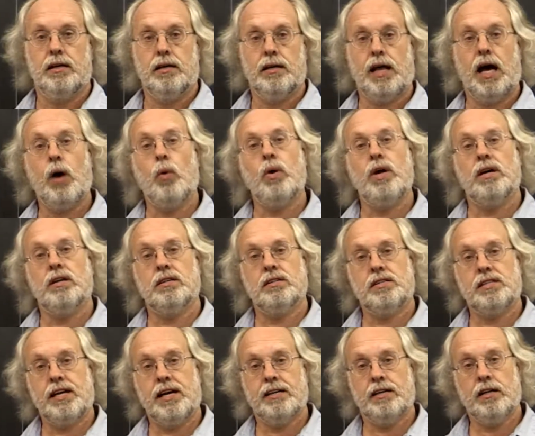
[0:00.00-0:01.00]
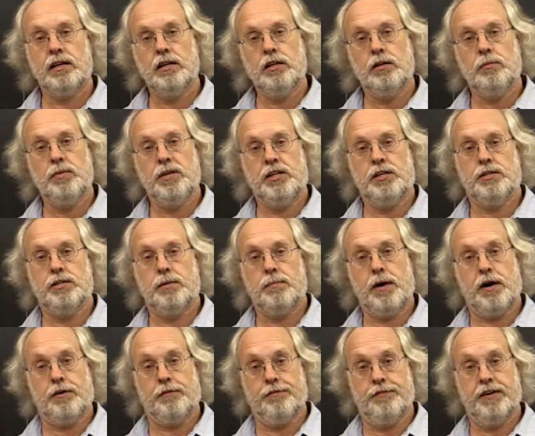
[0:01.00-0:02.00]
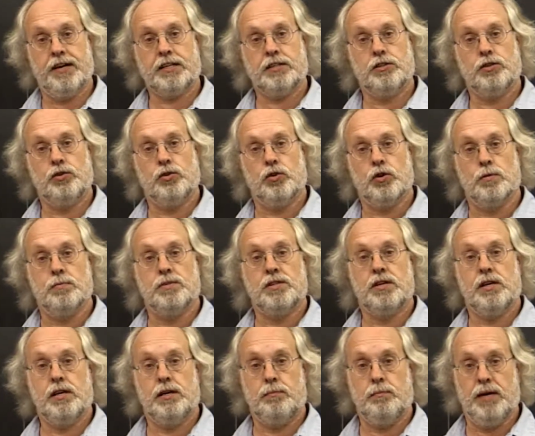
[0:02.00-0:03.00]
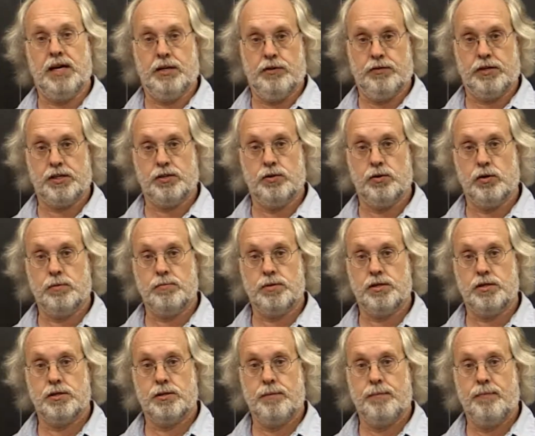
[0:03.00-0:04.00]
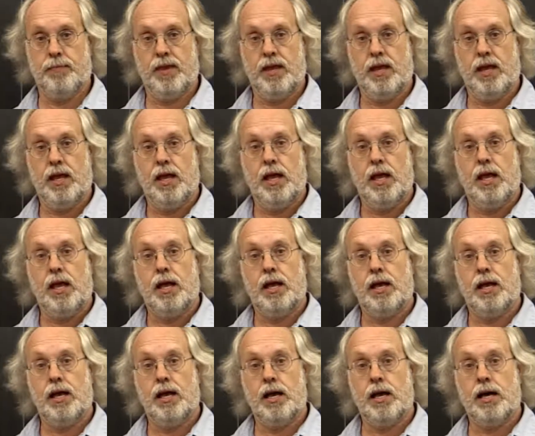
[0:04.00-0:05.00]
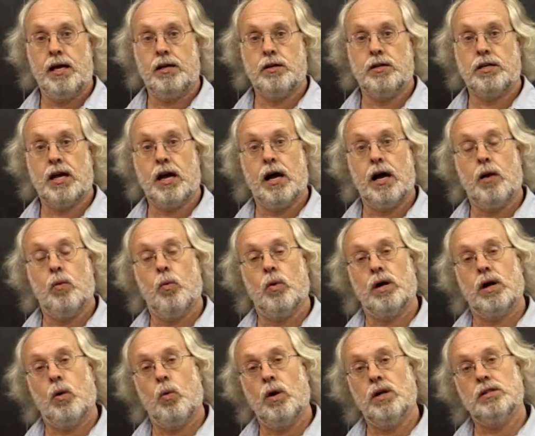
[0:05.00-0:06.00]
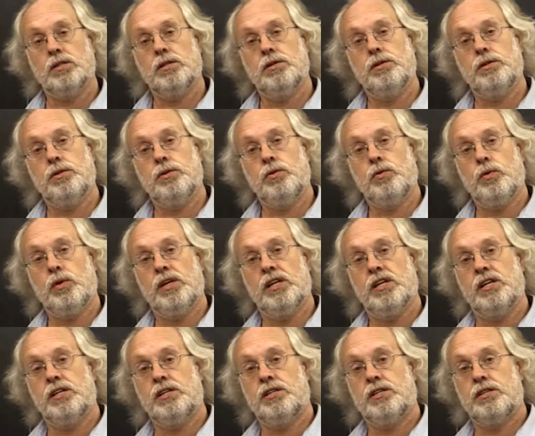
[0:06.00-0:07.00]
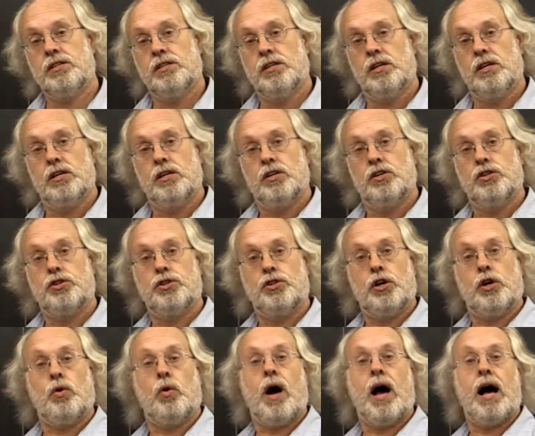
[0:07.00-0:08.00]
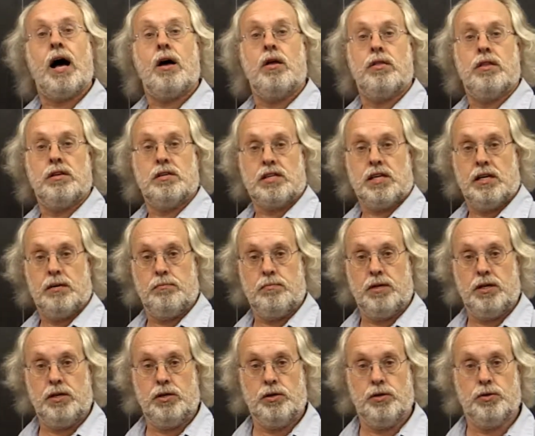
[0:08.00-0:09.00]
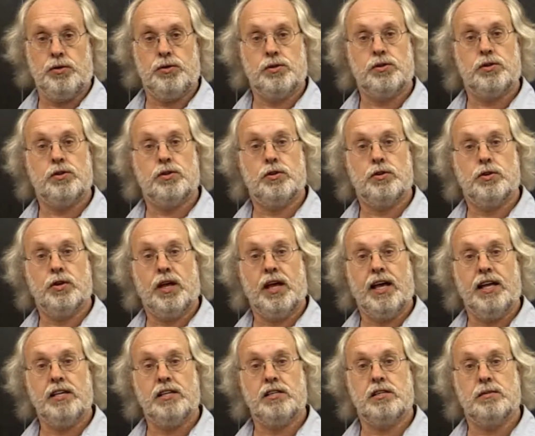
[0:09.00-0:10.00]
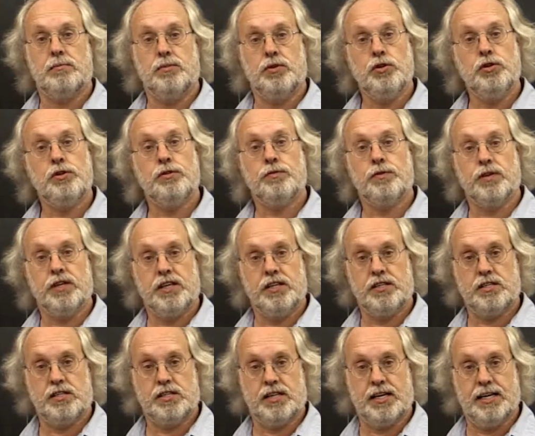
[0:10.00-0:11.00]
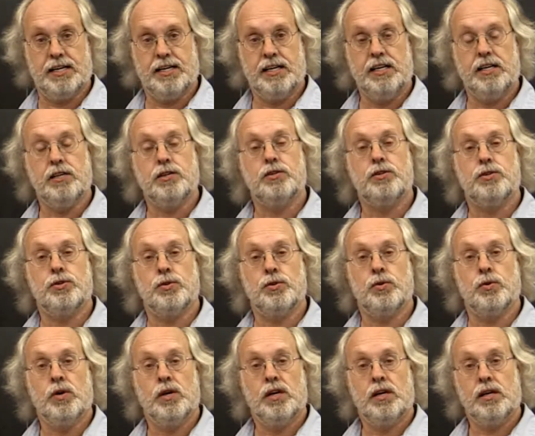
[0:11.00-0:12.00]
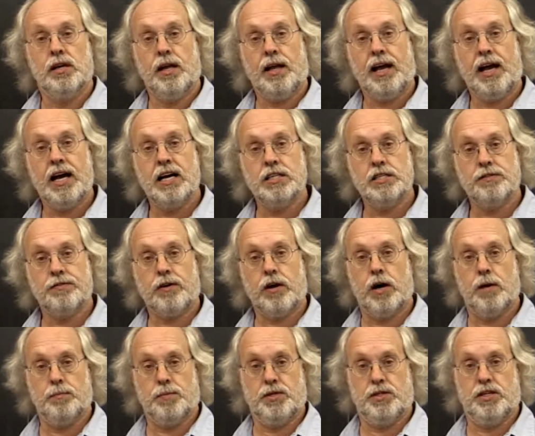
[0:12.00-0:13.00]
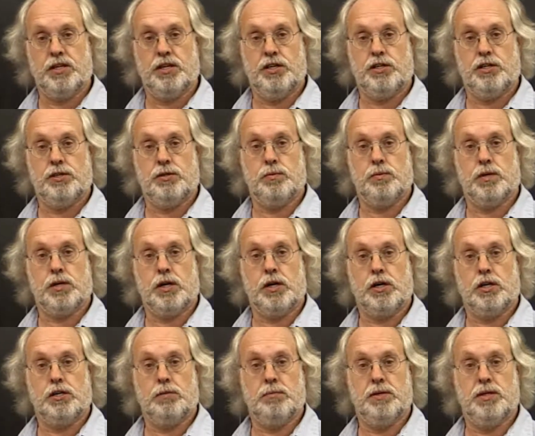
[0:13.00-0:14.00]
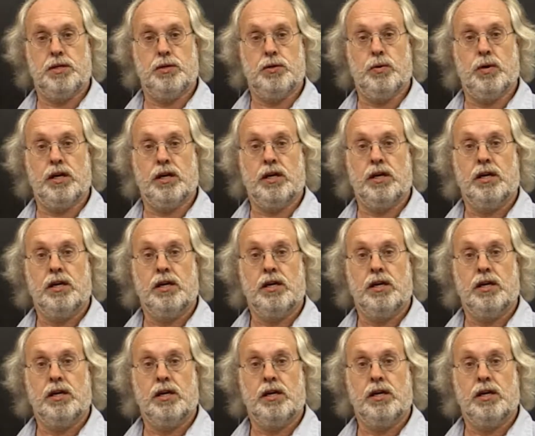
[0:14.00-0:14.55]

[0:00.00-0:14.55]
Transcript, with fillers: Now we understand a little bit about vector norms and matrix norms. And what I want to do is show how this can be used to gain some useful insight into the kinds of computations we're going to be doing